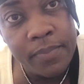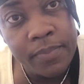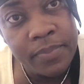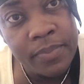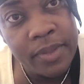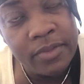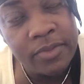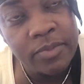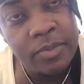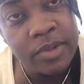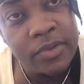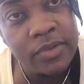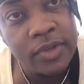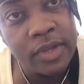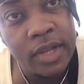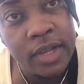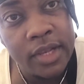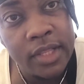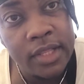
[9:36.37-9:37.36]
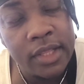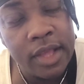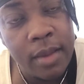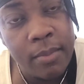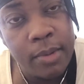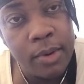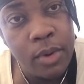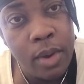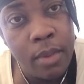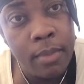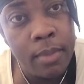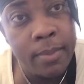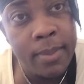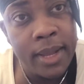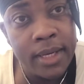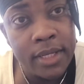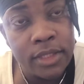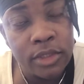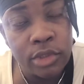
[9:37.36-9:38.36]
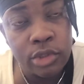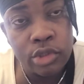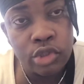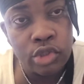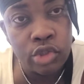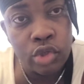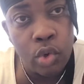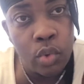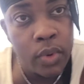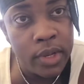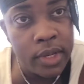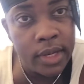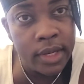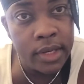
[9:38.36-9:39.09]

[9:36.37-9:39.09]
That's basically it, because I know my body touch nowhere in